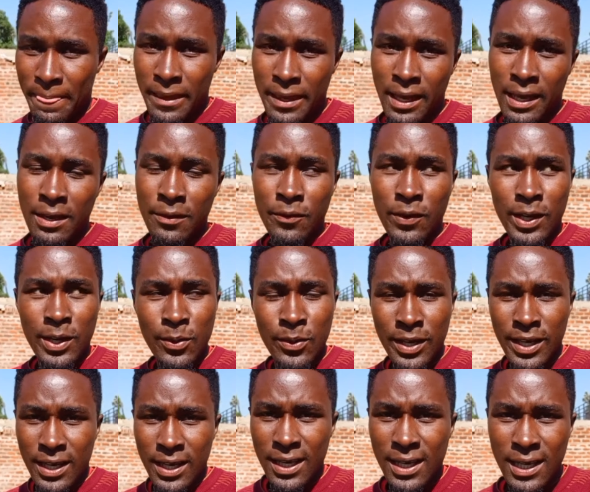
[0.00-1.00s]
Yeah, if you're new
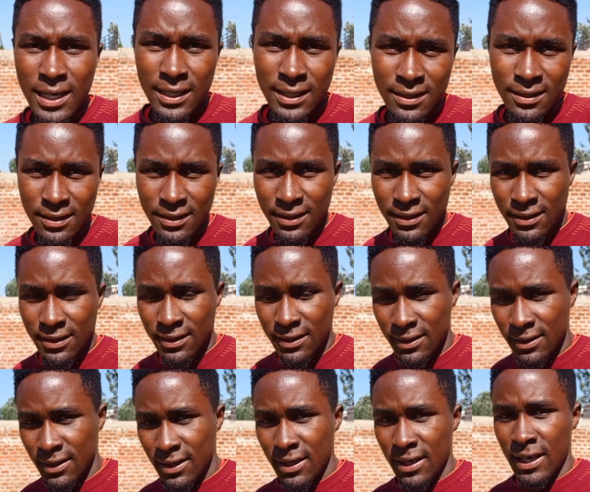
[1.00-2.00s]
here, guys,
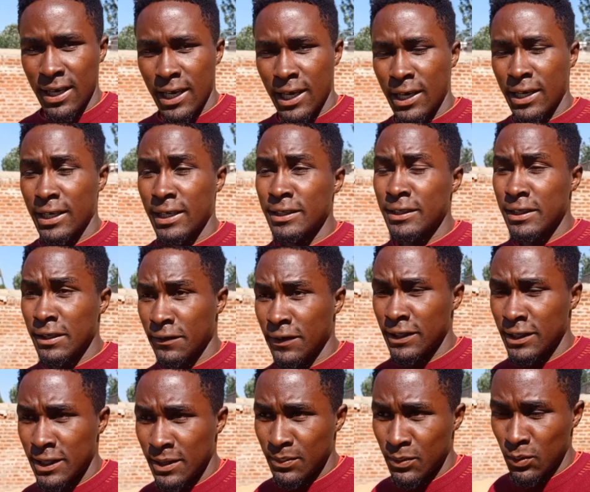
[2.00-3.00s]
and if it's the
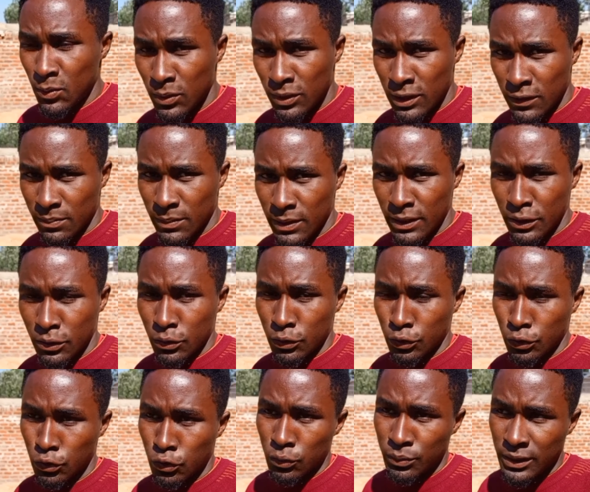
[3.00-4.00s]
first time to watch a particular
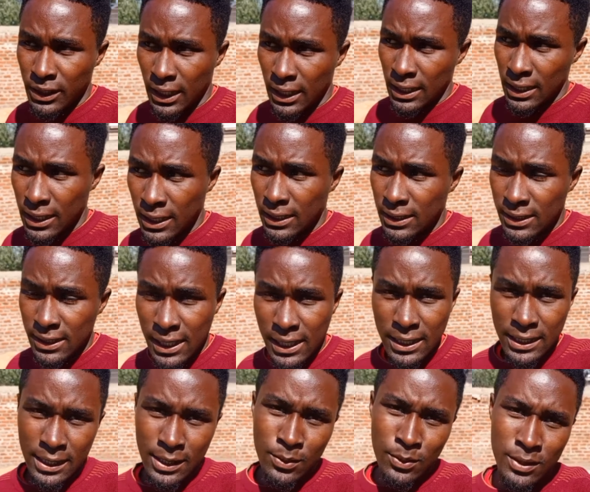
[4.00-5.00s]
YouTube channel, guys,
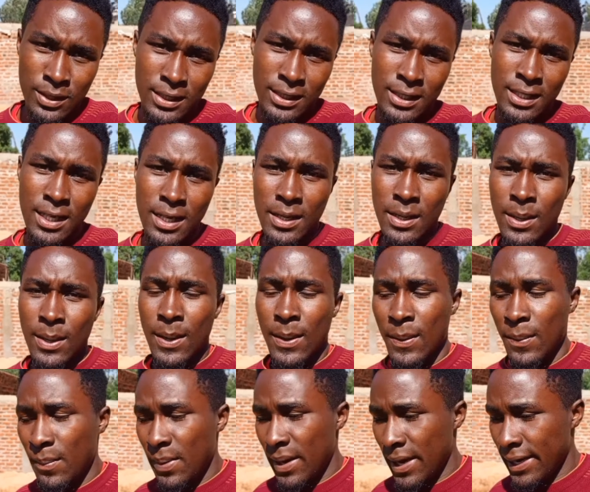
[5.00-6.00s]
kindly consider
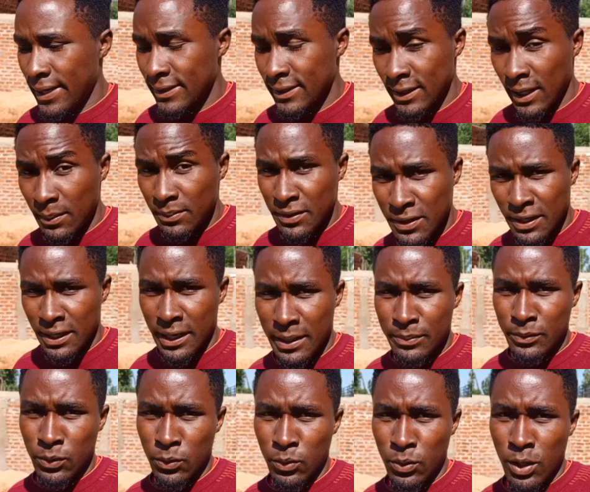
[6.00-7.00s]
by
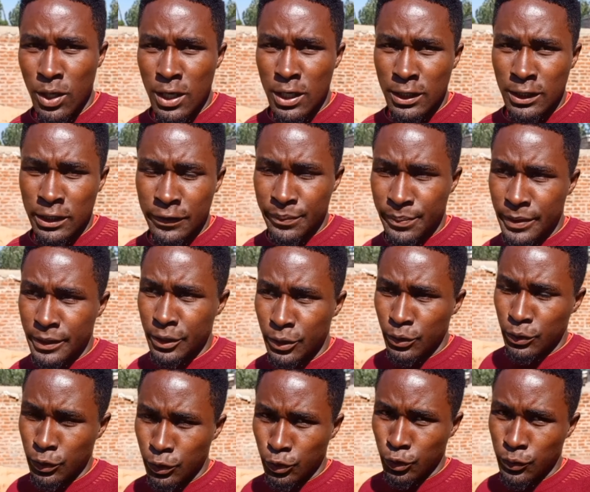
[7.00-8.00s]
subscribe to a
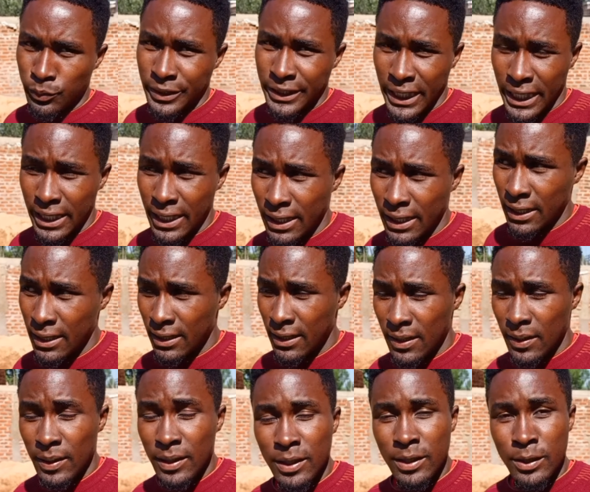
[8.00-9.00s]
particular YouTube channel,
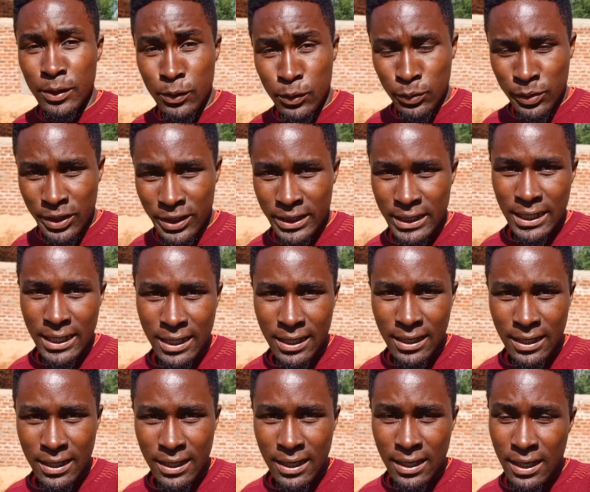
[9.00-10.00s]
to share,
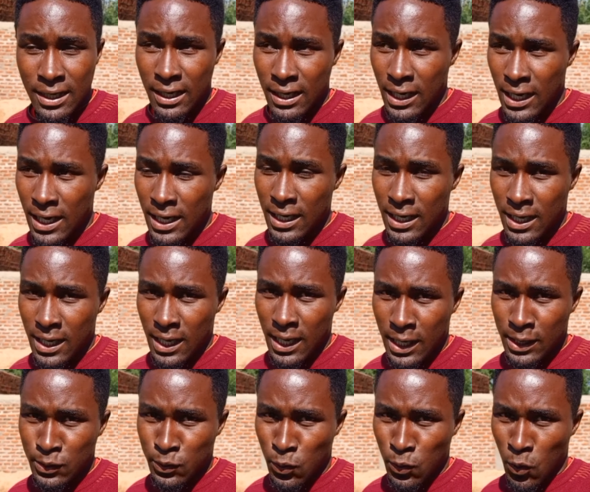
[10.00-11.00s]
like,
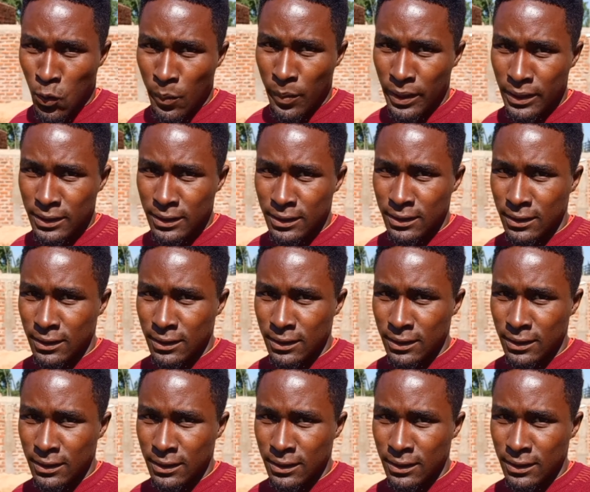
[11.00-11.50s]
and comment.